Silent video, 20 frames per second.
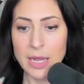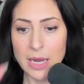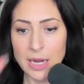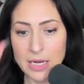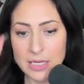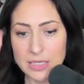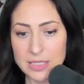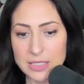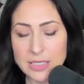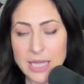
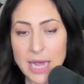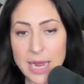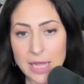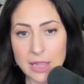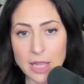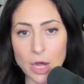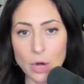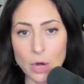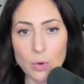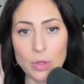in a
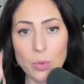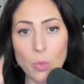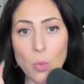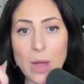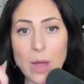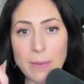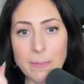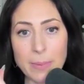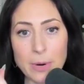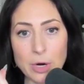silo with
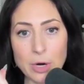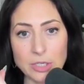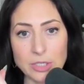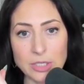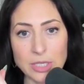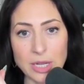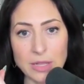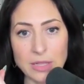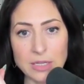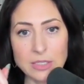one
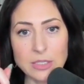person.